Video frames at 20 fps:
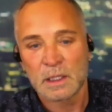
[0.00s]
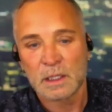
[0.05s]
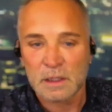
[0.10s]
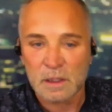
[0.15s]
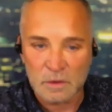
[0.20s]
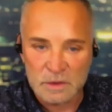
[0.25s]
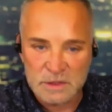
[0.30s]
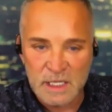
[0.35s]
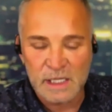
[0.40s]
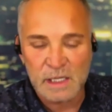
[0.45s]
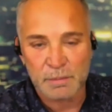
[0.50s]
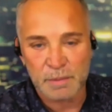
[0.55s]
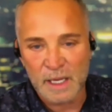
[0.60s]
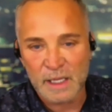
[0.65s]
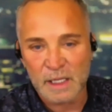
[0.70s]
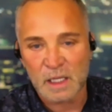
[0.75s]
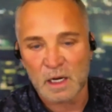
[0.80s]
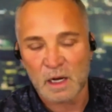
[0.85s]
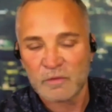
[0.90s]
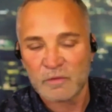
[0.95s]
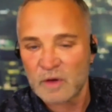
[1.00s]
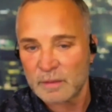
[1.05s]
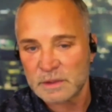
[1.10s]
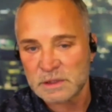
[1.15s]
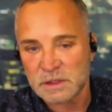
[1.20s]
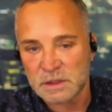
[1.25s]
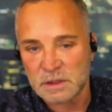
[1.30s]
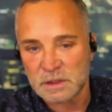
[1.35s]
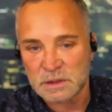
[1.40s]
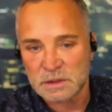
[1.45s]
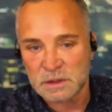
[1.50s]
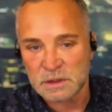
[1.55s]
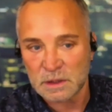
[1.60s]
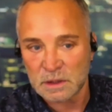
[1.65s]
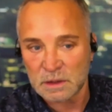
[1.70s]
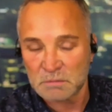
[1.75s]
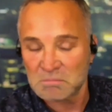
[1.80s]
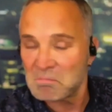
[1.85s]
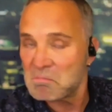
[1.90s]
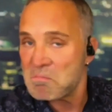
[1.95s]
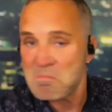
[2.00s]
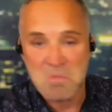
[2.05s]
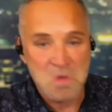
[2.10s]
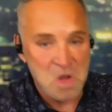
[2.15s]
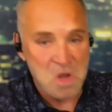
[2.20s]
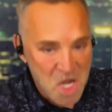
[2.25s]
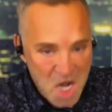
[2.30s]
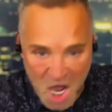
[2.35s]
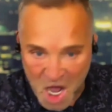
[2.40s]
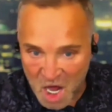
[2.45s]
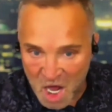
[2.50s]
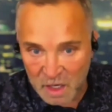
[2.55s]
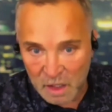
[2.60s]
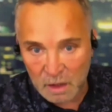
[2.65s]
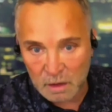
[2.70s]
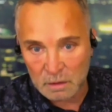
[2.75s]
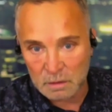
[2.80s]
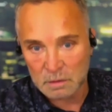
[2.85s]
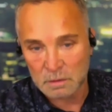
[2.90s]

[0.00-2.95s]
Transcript: I go, take a blanket off. How much can you see? None.